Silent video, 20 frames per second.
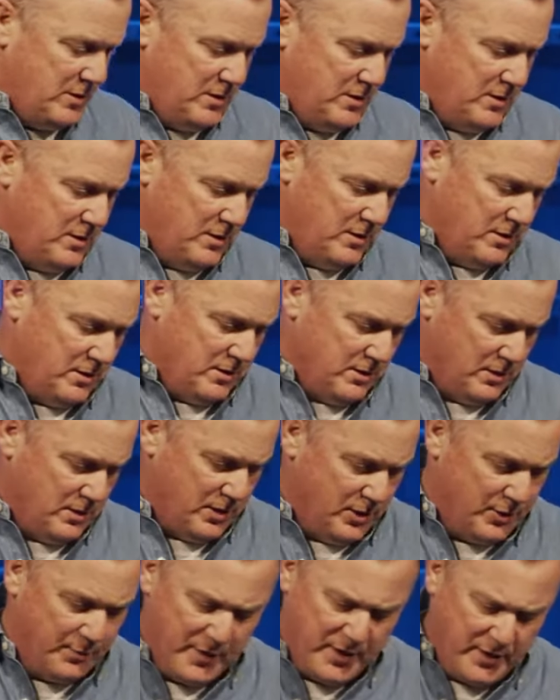Here
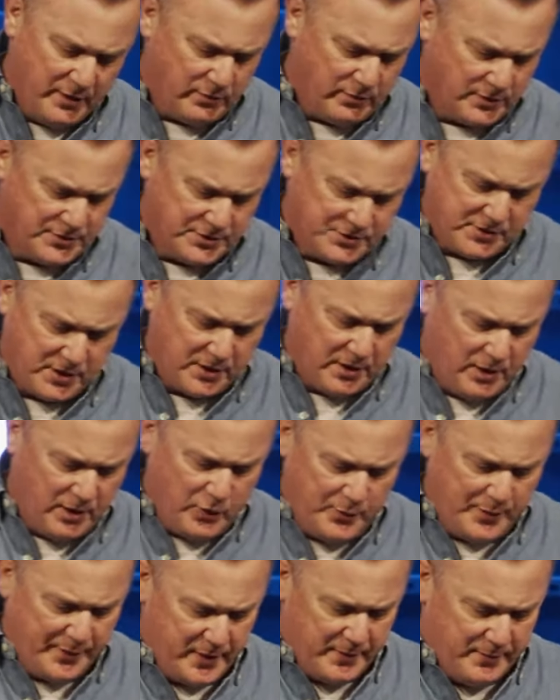in a minute, we're just going to
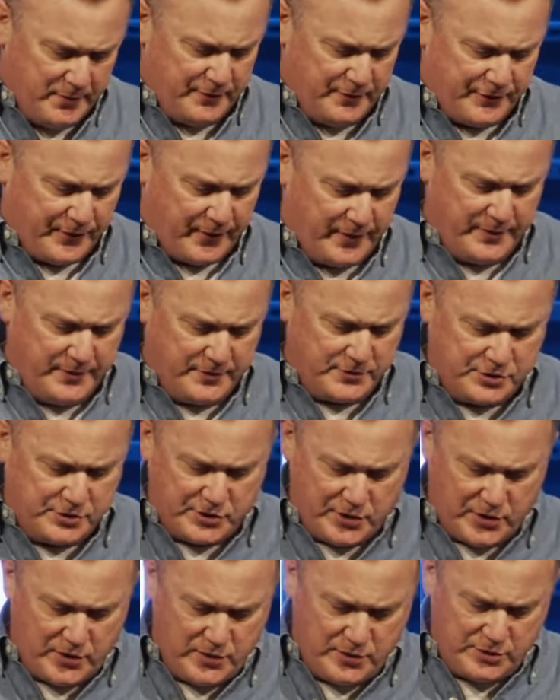open up the front of this
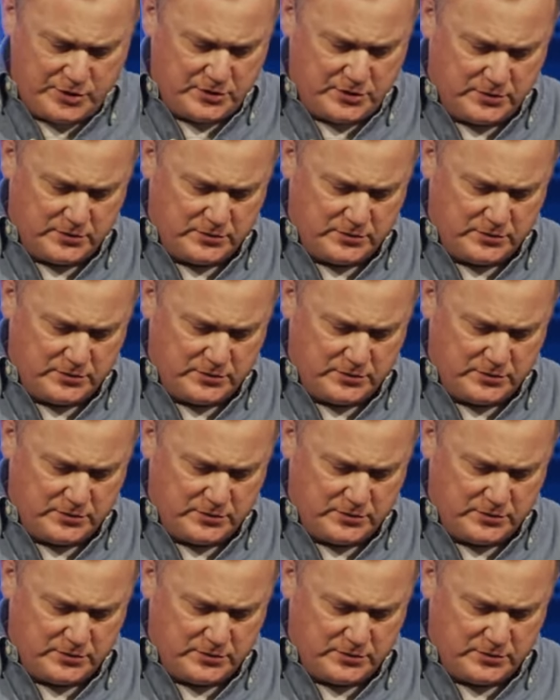church.